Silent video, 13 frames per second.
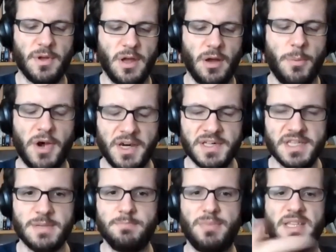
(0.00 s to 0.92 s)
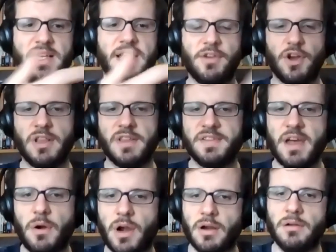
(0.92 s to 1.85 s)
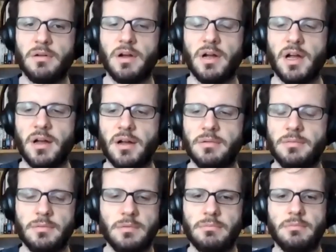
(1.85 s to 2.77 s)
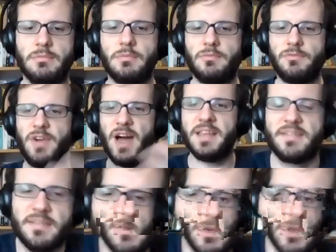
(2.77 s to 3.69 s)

uh, operating system basically throttles our uh, writes